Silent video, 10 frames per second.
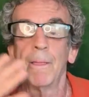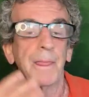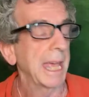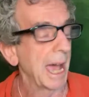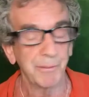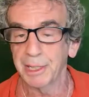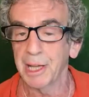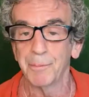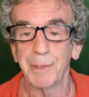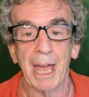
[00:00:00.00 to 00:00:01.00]
they have to
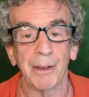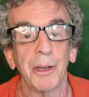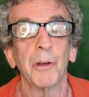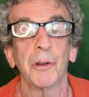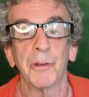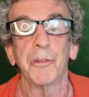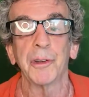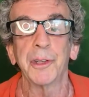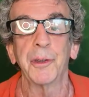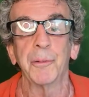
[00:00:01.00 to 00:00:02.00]
come down in order for
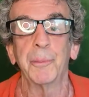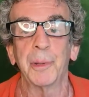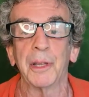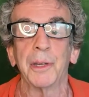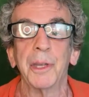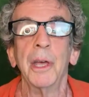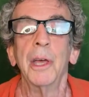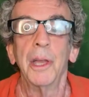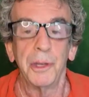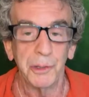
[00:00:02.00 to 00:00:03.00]
us to build
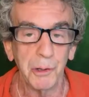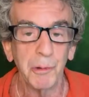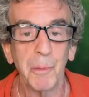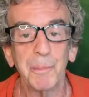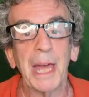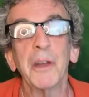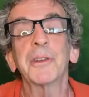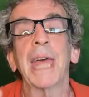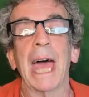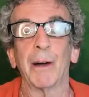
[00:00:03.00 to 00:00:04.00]
new and better
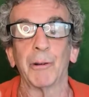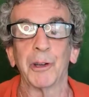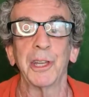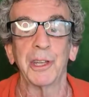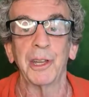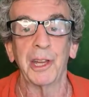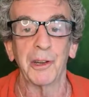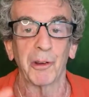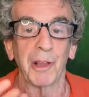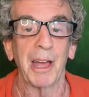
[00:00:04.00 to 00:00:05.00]
towers in
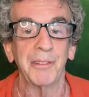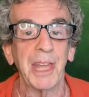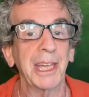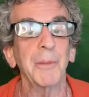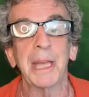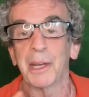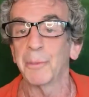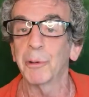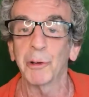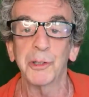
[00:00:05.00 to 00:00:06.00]
our lives. That could be on a
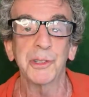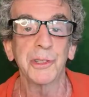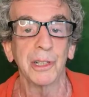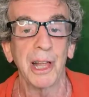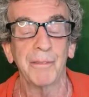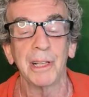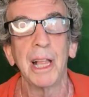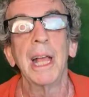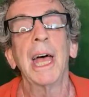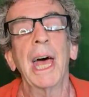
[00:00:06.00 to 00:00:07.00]
personal level
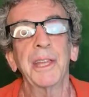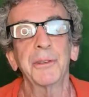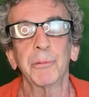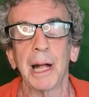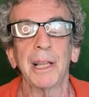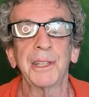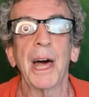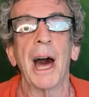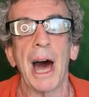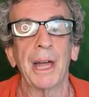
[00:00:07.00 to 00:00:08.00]
as well as
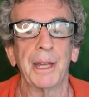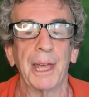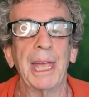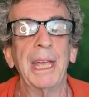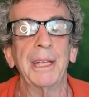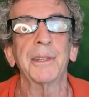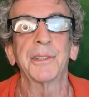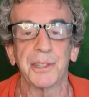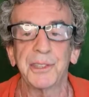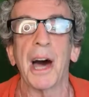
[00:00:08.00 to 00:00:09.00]
on a
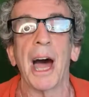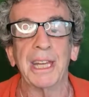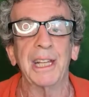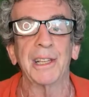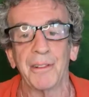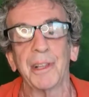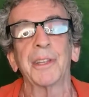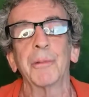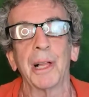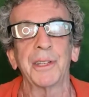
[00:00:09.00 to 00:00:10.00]
society level,
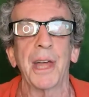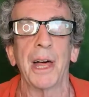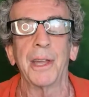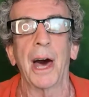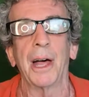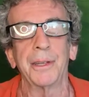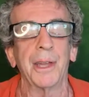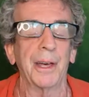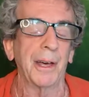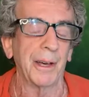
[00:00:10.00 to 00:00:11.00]
as well as on
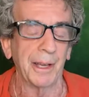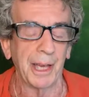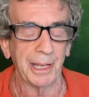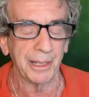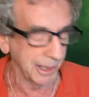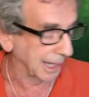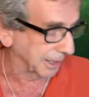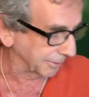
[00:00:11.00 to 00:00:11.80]
a collective